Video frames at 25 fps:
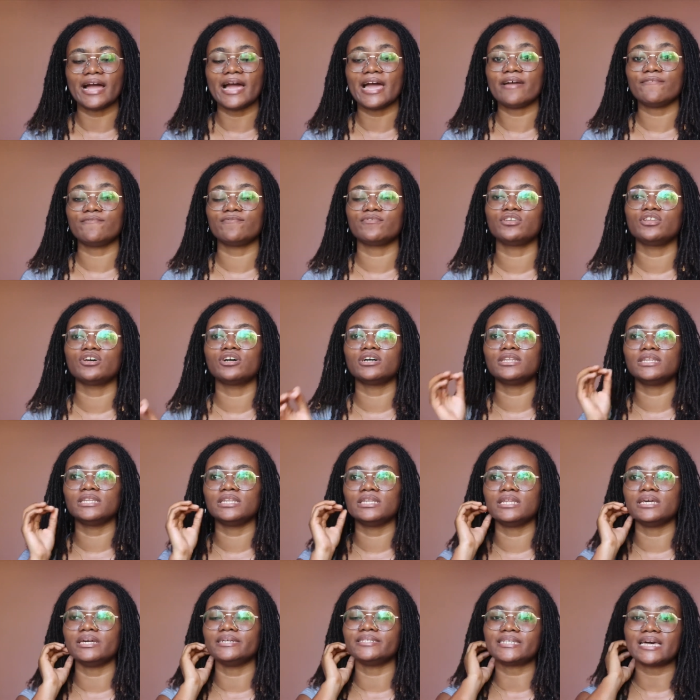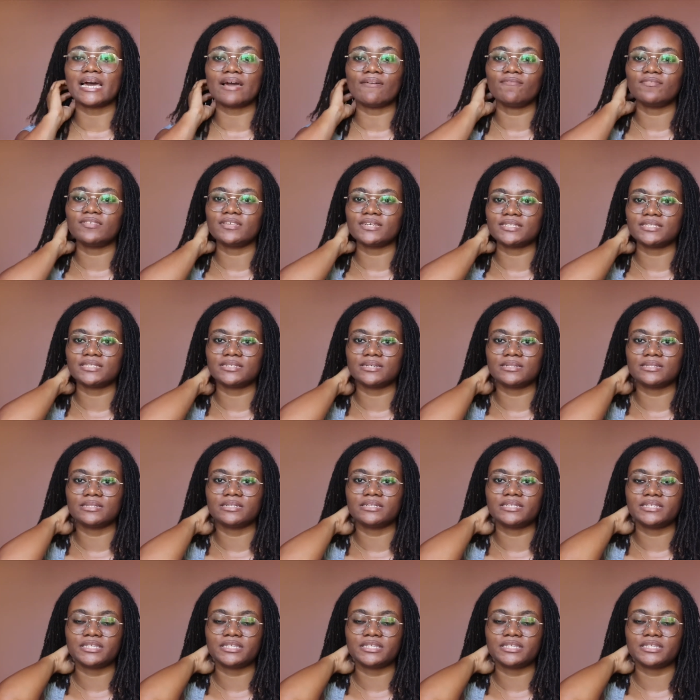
I've done this, I've tested this